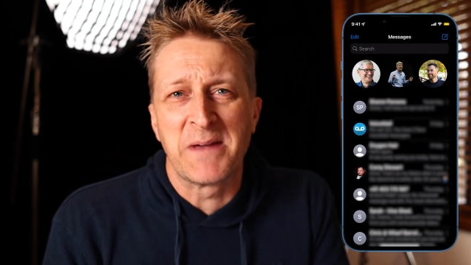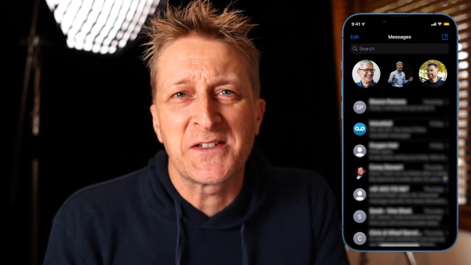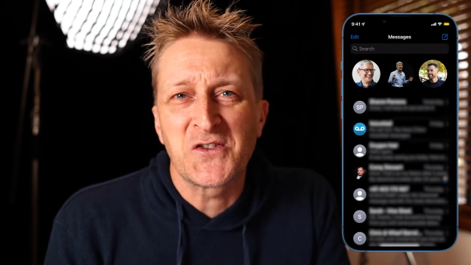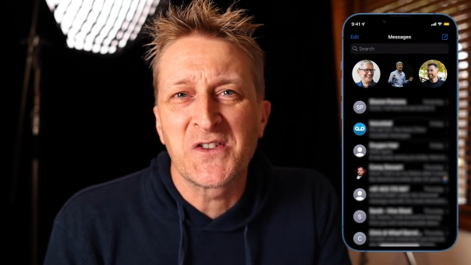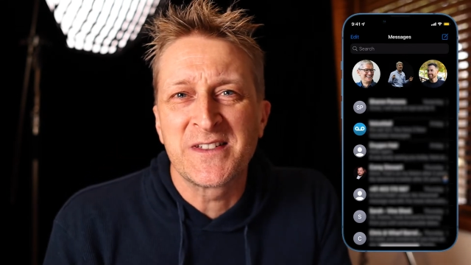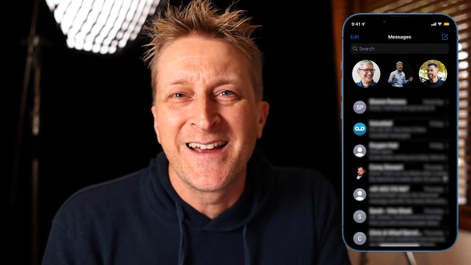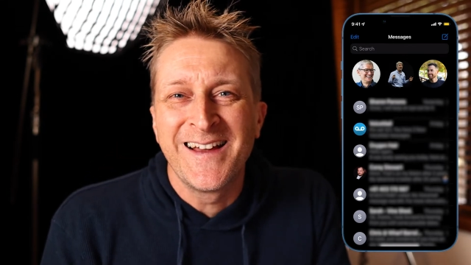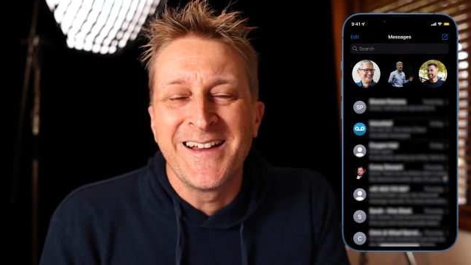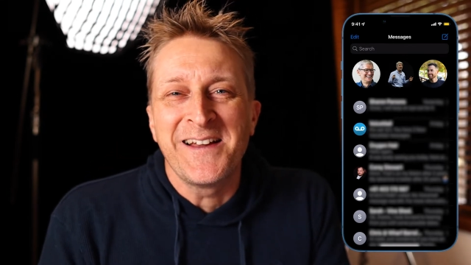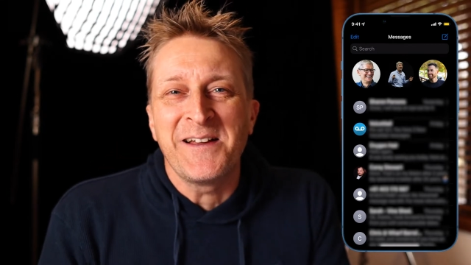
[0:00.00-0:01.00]
messages,
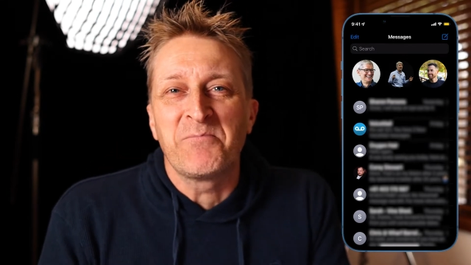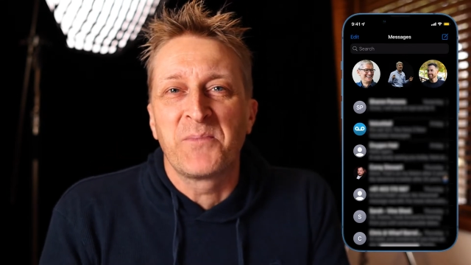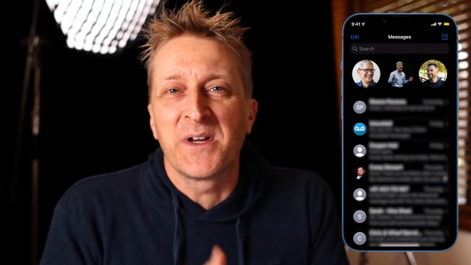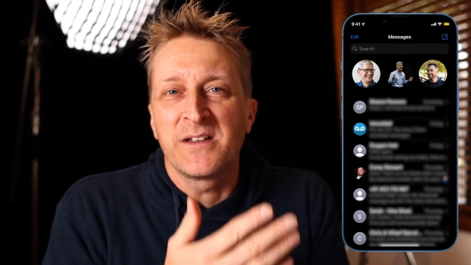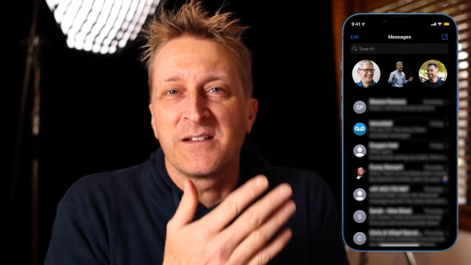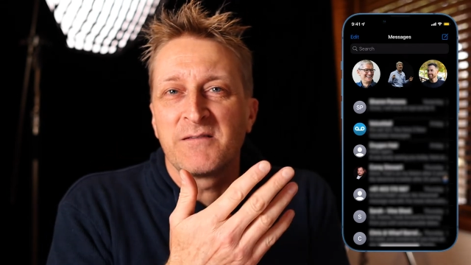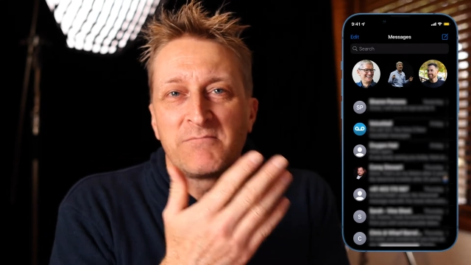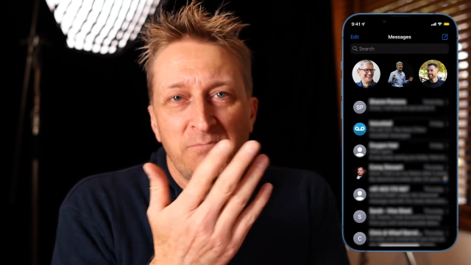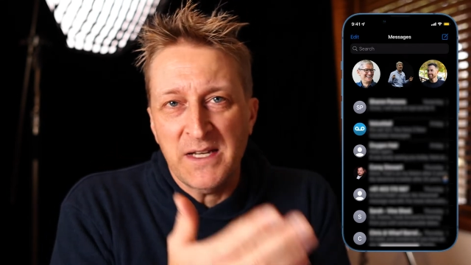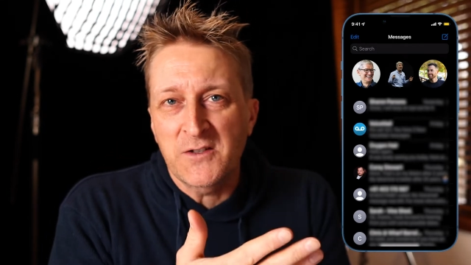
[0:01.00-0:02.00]
but
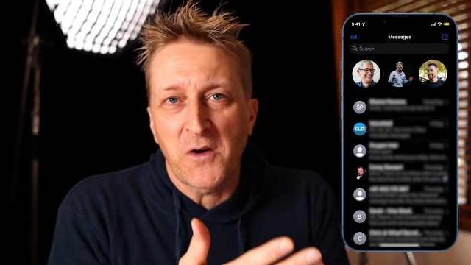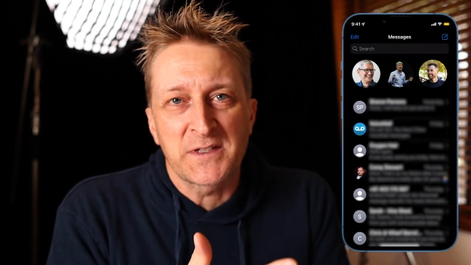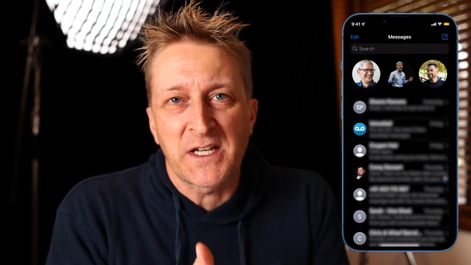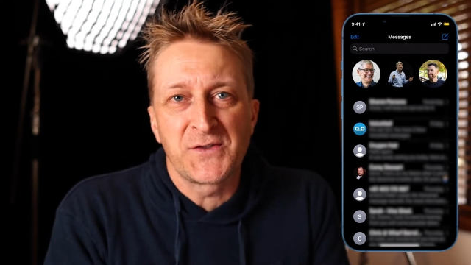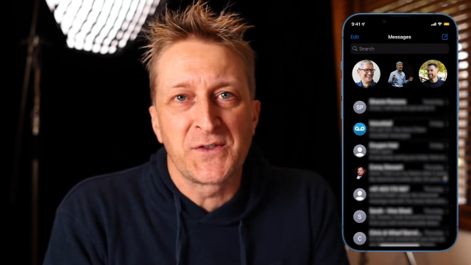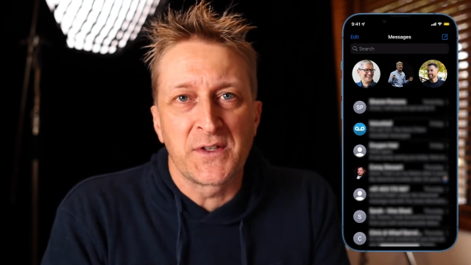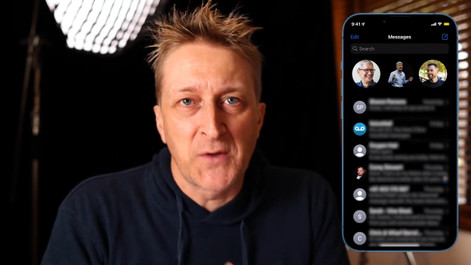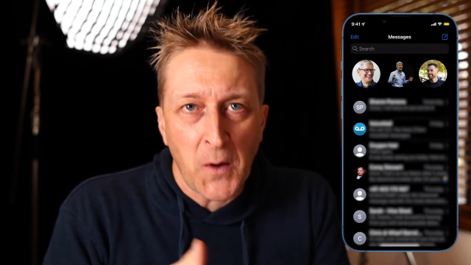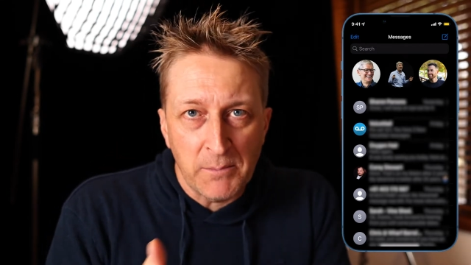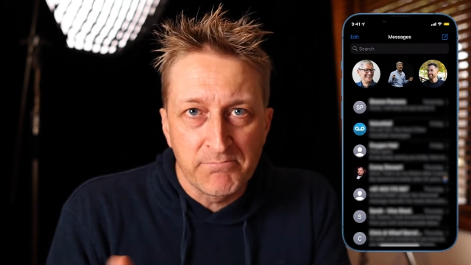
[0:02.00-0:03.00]
pin conversations at the
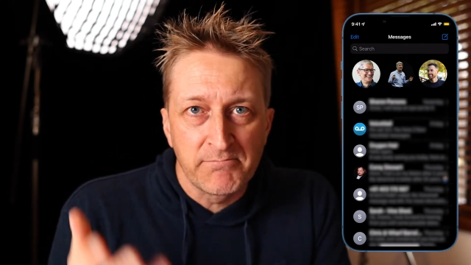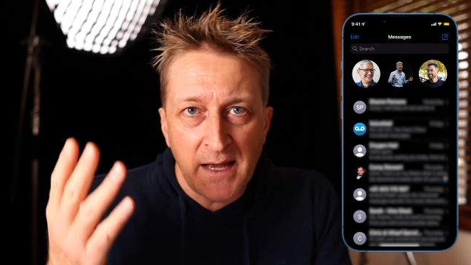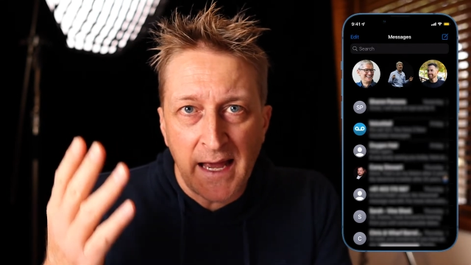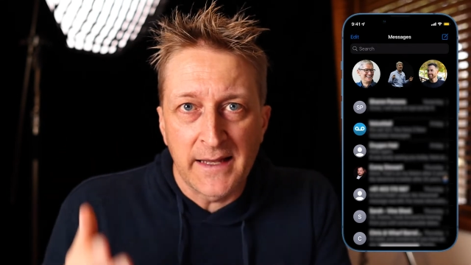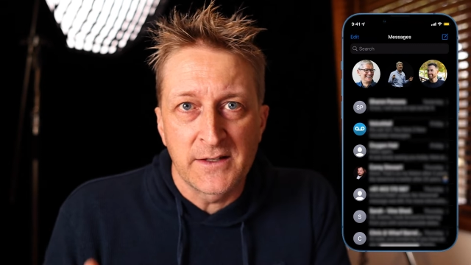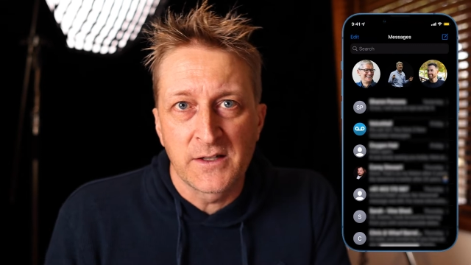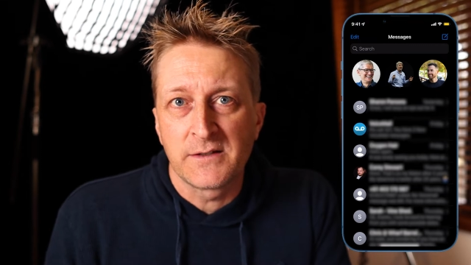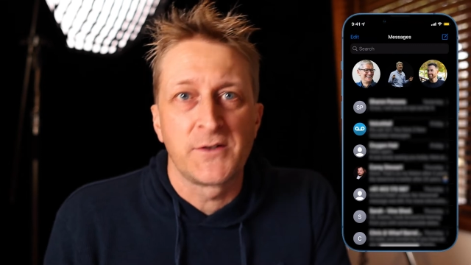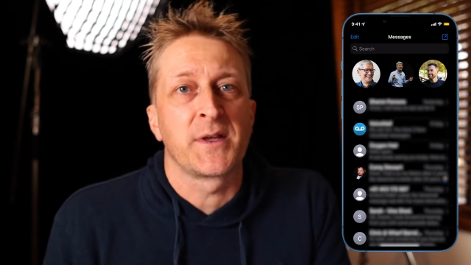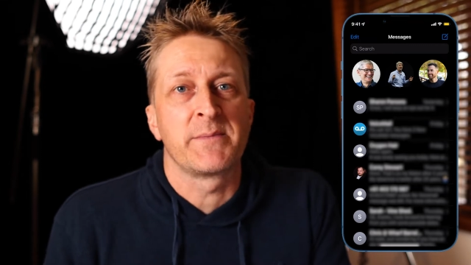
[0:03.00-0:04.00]
top, and
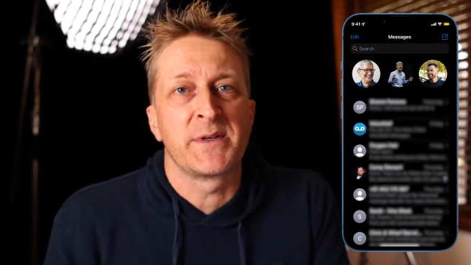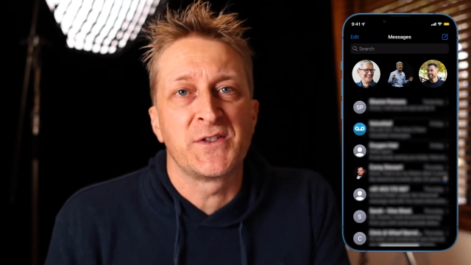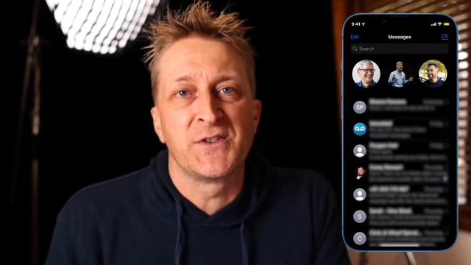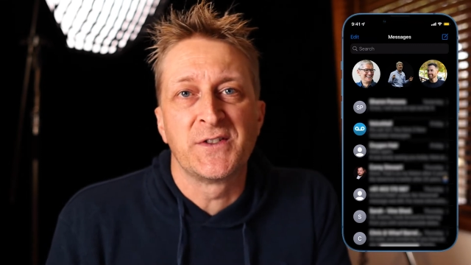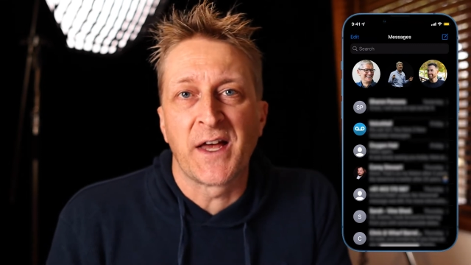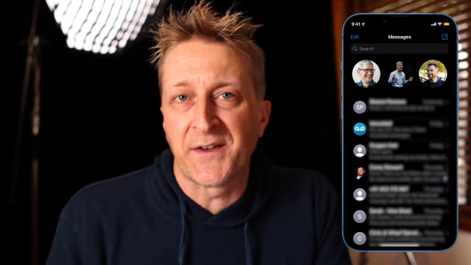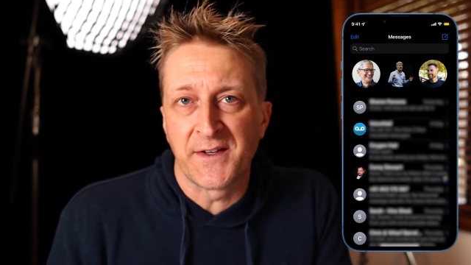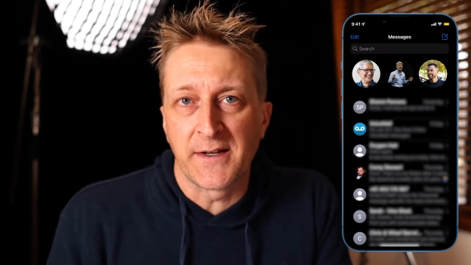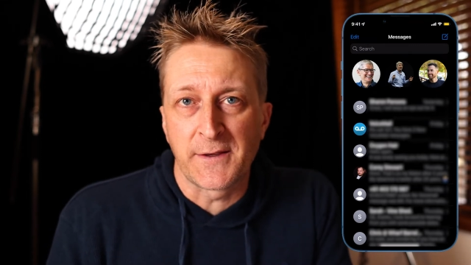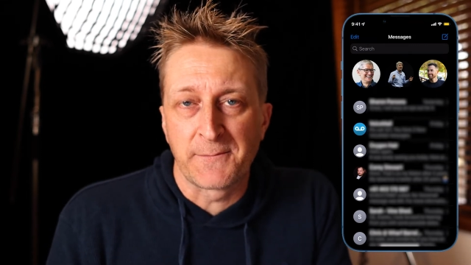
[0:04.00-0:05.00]
your other messages
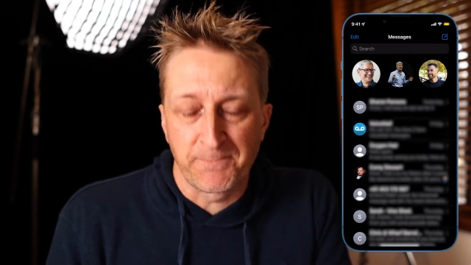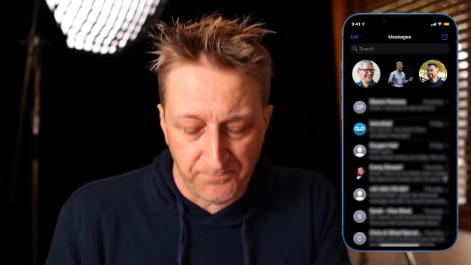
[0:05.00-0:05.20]
underneath.